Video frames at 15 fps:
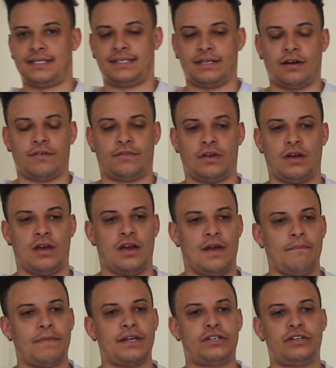itself.
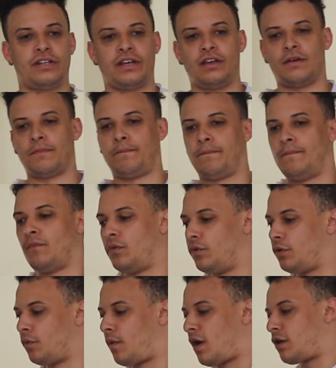Make sure that your
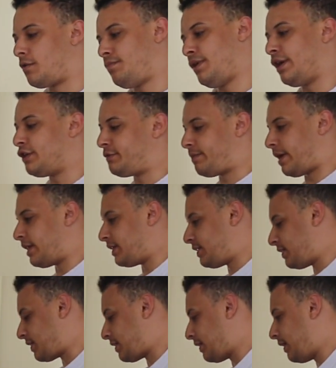water pH balance
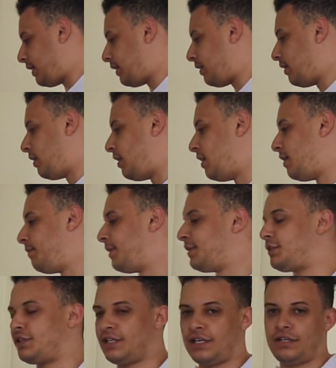is clean. Make
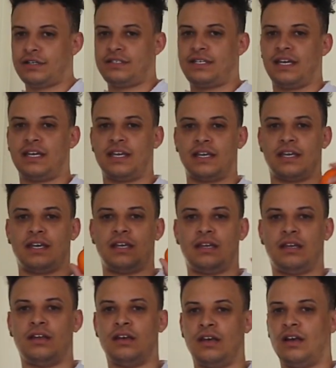sure that you're taking
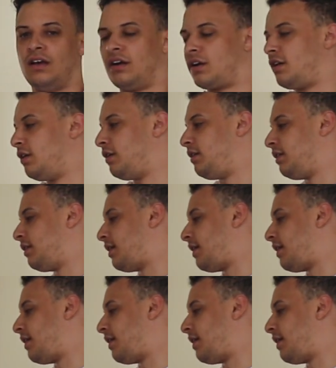in good